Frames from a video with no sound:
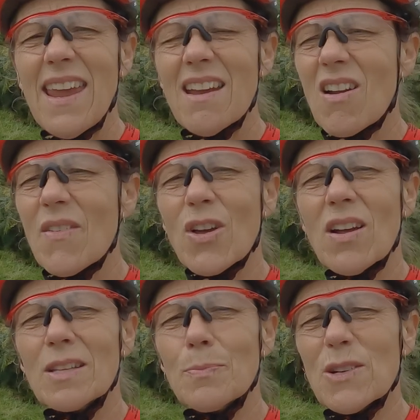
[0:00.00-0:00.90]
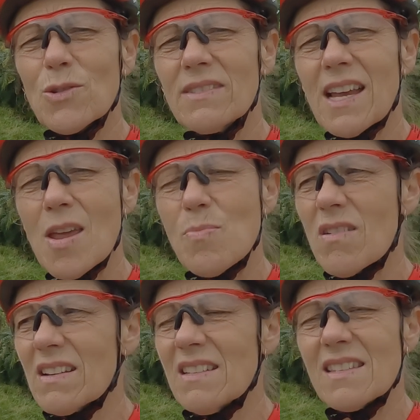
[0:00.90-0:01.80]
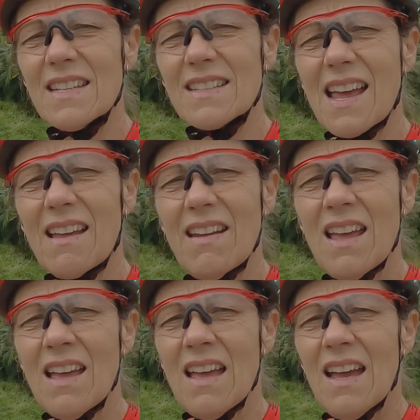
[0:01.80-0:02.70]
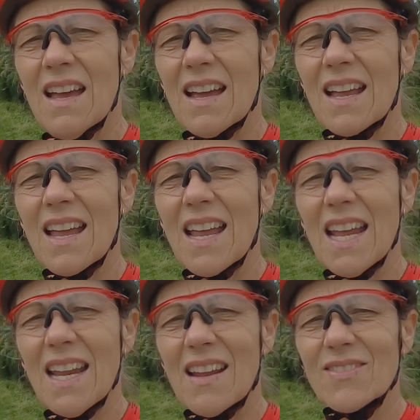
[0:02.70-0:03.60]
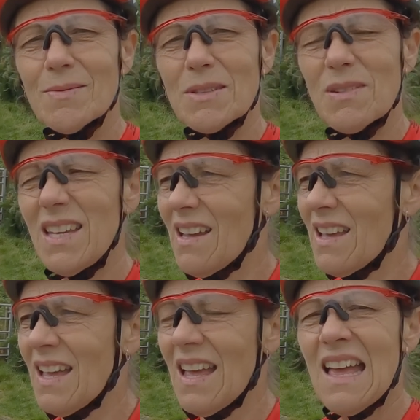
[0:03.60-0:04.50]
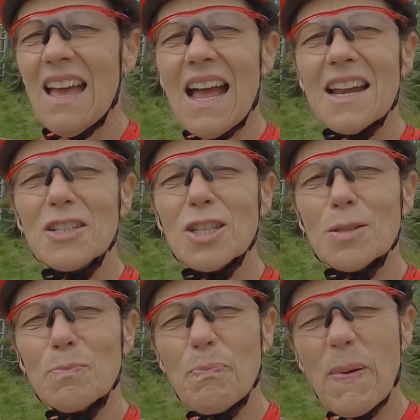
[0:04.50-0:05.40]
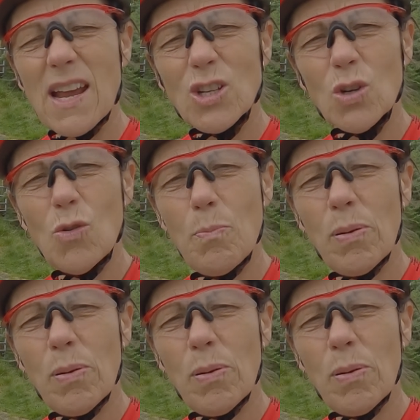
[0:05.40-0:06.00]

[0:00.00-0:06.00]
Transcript: here I've got a special table I can sit down and have something to eat. And a special